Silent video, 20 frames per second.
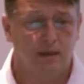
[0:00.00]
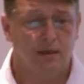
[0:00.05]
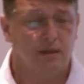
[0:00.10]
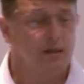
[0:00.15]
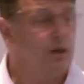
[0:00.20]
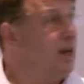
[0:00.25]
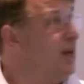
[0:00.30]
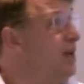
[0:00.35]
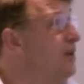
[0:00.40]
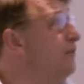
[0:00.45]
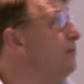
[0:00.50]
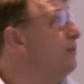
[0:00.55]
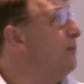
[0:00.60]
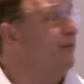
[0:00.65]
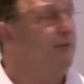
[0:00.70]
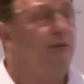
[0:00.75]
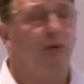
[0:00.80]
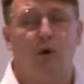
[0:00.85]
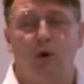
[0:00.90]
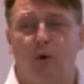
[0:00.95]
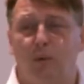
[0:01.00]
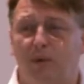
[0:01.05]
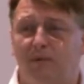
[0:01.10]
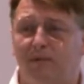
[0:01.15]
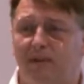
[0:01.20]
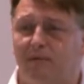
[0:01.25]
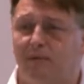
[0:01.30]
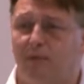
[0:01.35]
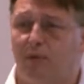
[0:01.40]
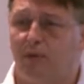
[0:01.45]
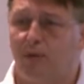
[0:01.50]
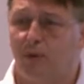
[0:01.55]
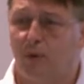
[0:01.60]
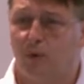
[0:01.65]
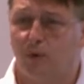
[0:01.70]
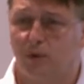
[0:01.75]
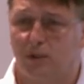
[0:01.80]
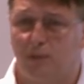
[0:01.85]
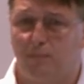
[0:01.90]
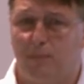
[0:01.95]
So even before we've even
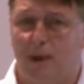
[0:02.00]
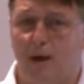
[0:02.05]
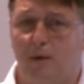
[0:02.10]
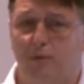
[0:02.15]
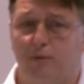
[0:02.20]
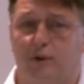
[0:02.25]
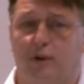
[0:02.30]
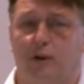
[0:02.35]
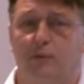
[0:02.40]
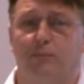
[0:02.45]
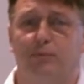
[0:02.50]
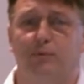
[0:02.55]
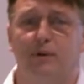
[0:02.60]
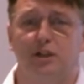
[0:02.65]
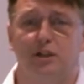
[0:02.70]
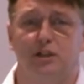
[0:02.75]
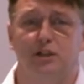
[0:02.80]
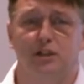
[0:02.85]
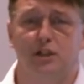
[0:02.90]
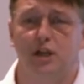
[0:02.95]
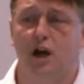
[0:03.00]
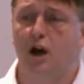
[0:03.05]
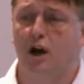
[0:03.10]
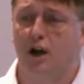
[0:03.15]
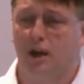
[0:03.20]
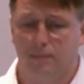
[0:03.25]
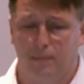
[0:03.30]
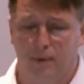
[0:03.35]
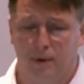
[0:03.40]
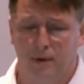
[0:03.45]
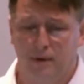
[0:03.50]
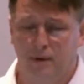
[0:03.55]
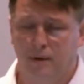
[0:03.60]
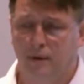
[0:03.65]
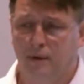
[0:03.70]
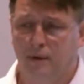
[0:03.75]
thought about the compression type,